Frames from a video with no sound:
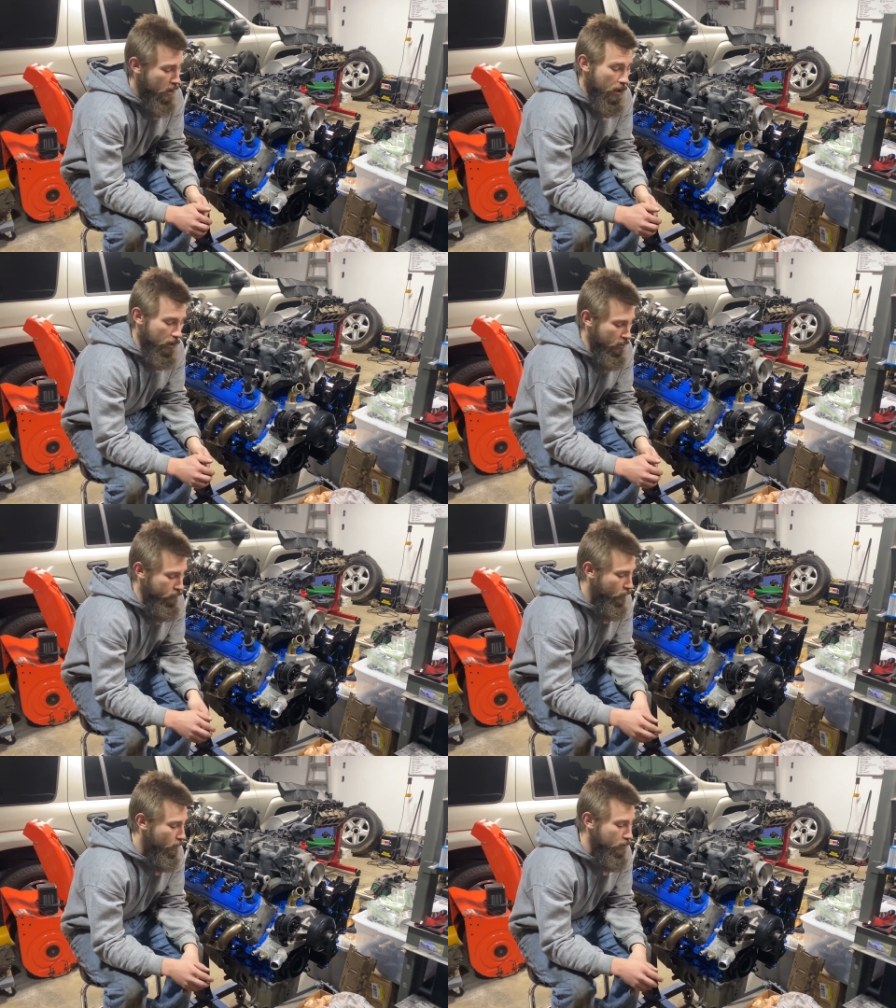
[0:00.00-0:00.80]
And if
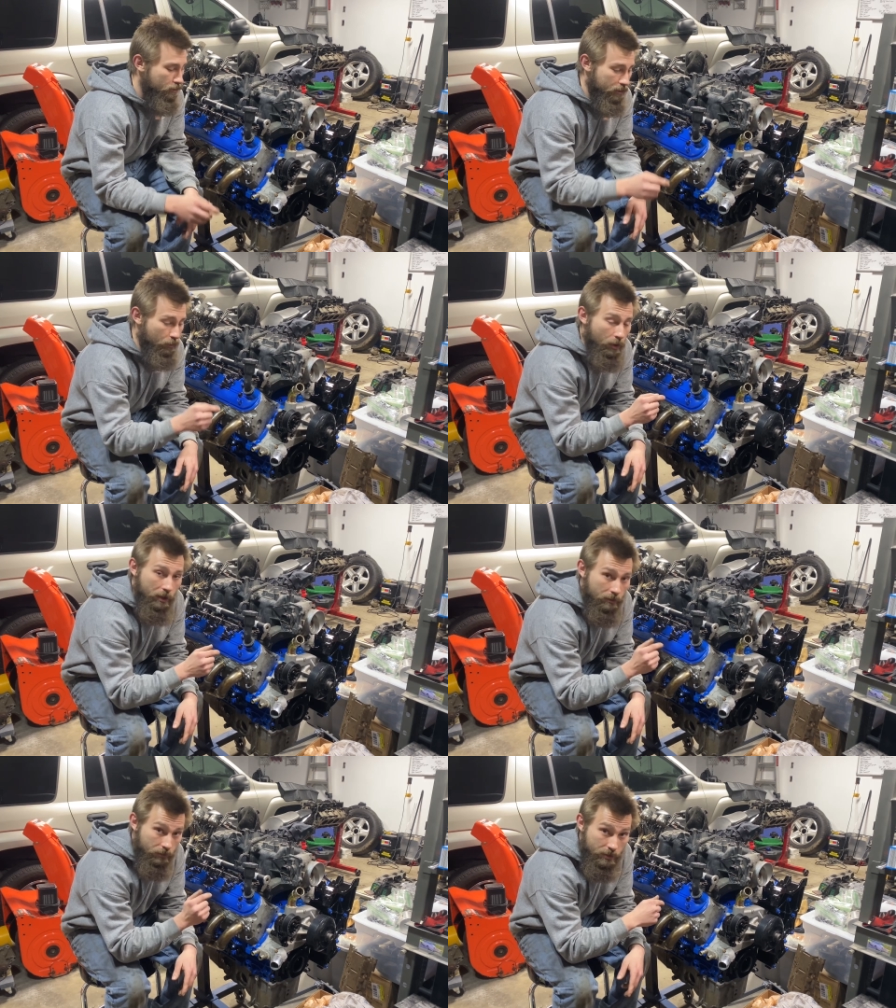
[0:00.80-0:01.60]
you're wondering what
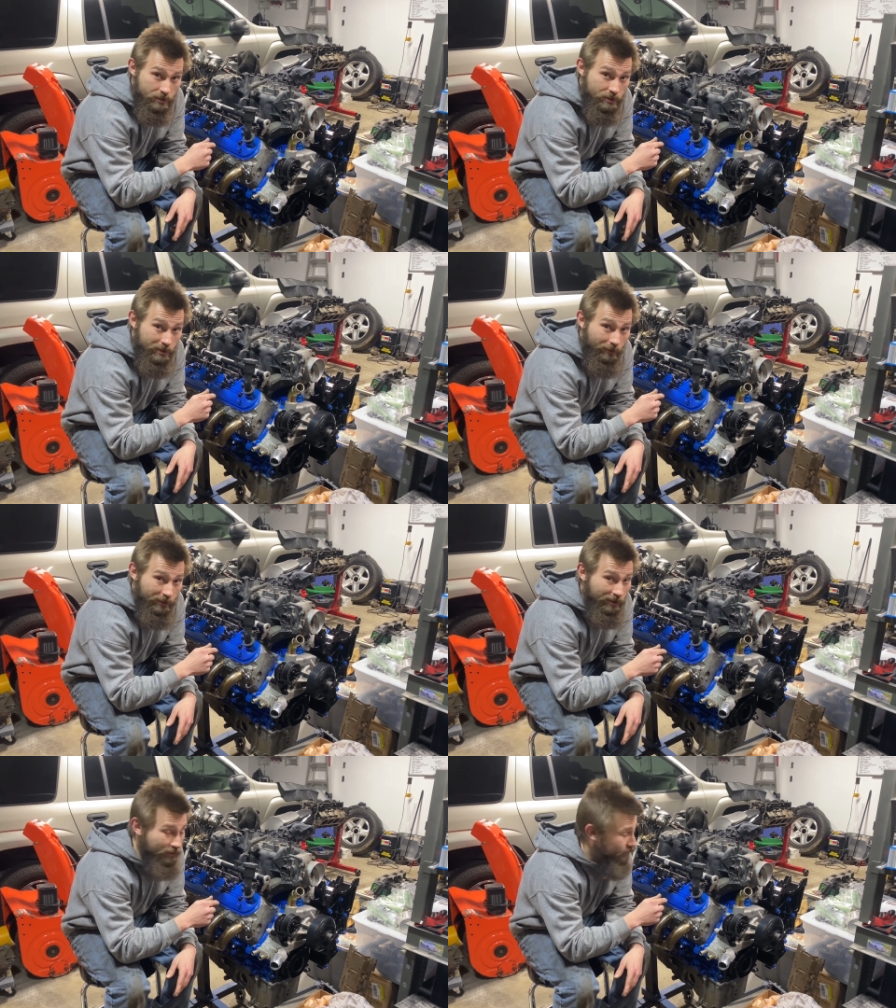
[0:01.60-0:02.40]
this is going
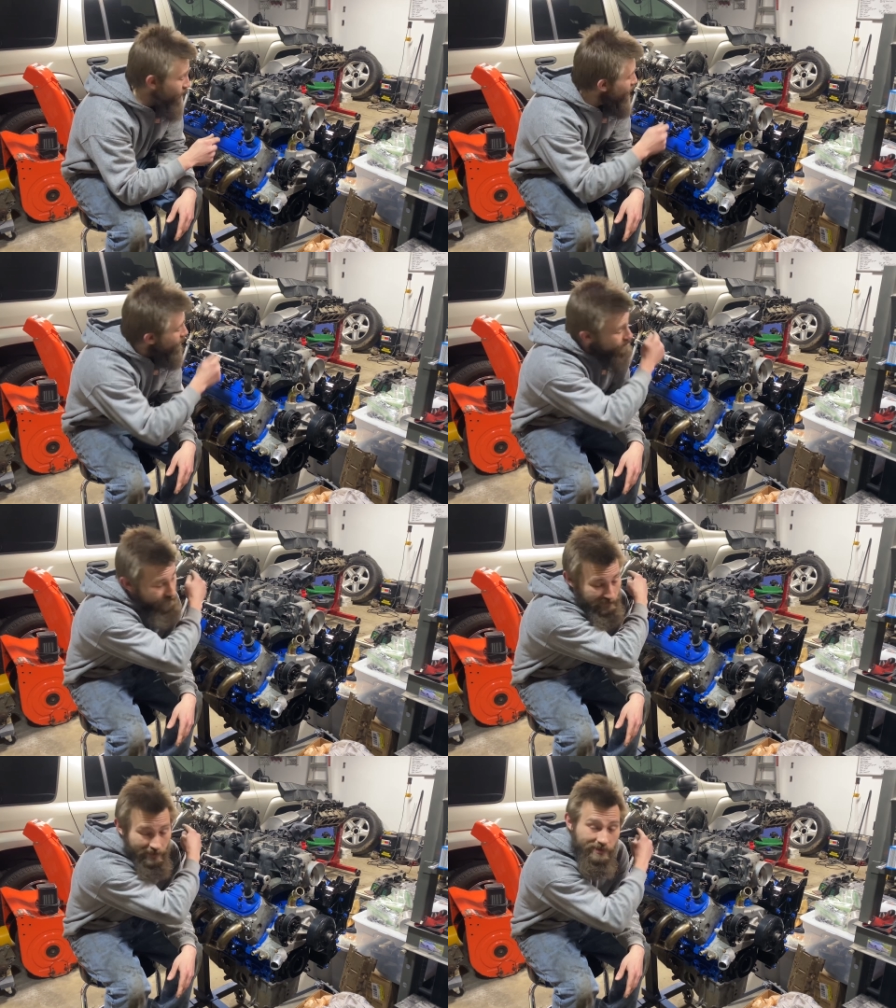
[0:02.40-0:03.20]
into,
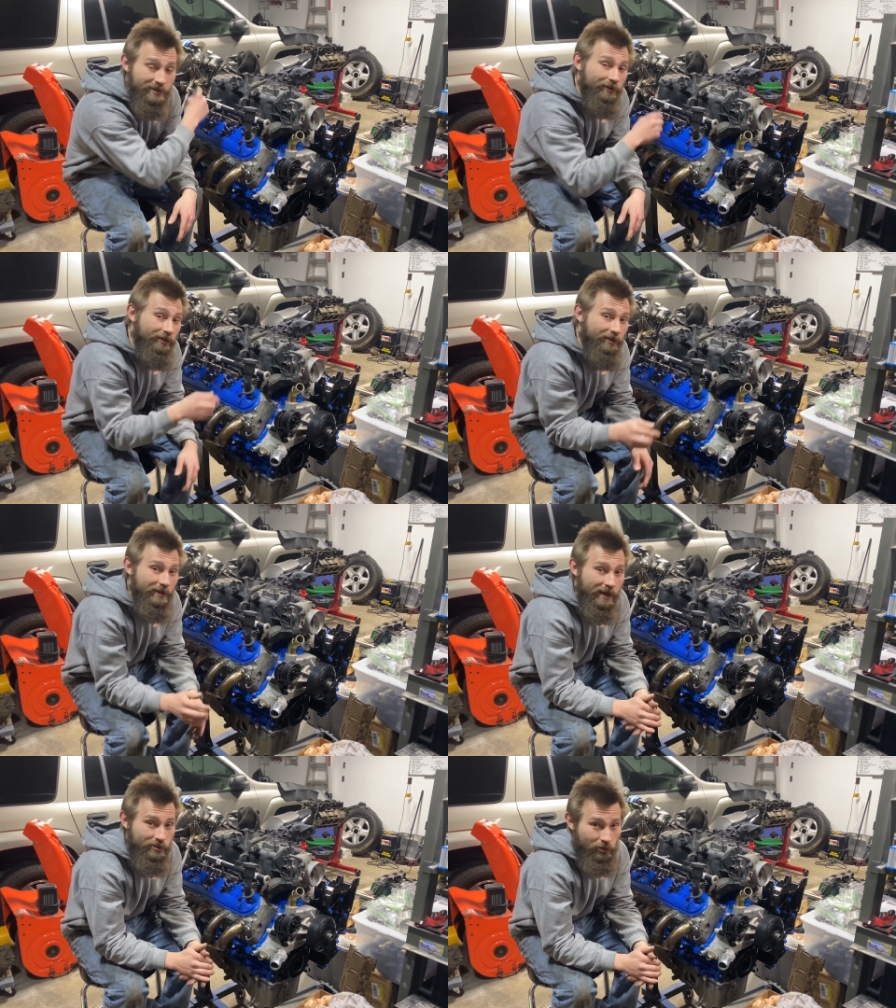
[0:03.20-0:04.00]
it's going into
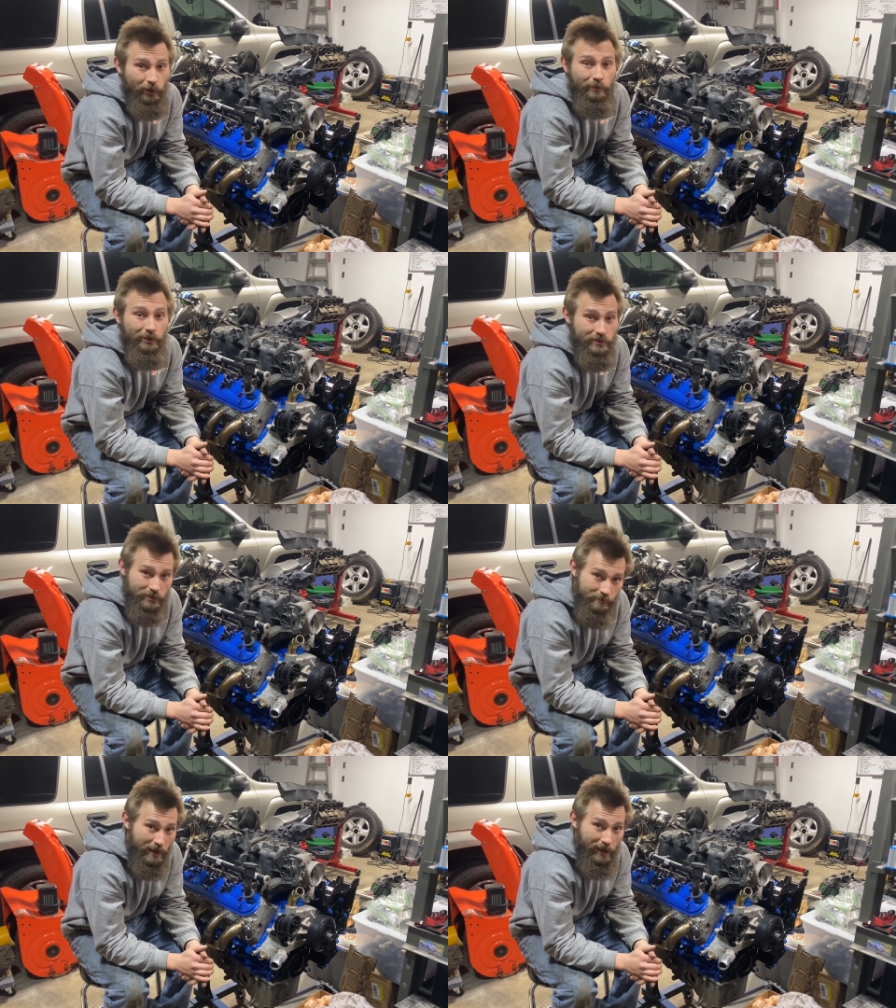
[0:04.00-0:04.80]
that
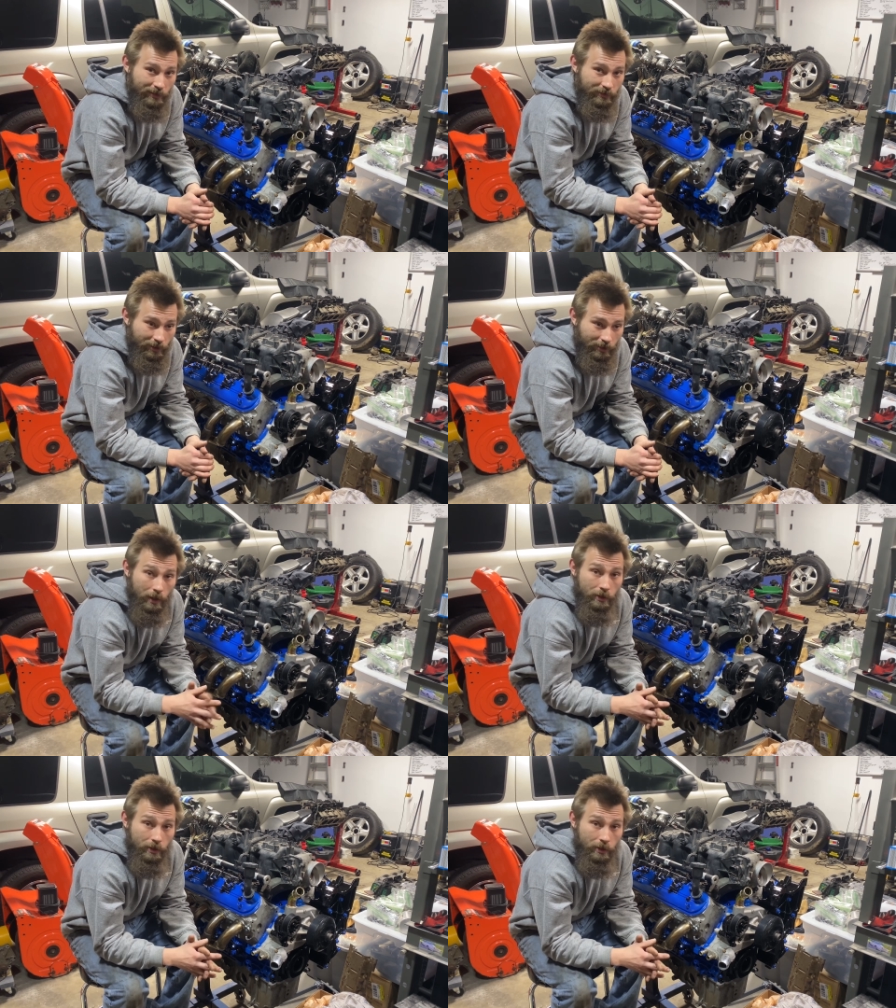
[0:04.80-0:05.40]
Trailblazer back there.